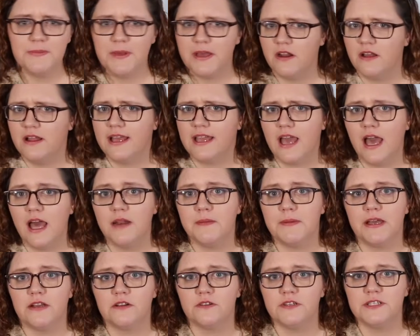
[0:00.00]
all I got
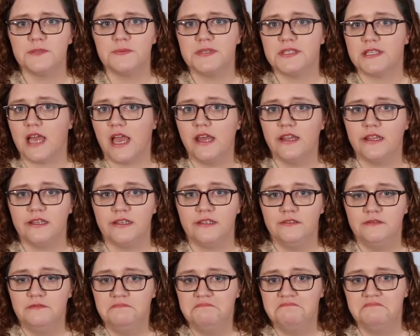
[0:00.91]
about Christmas
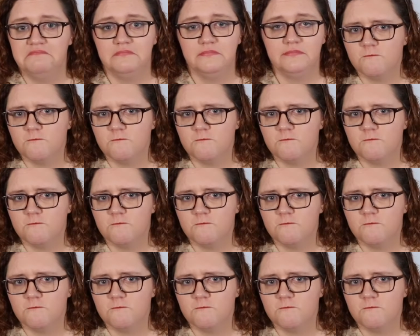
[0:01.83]
Island.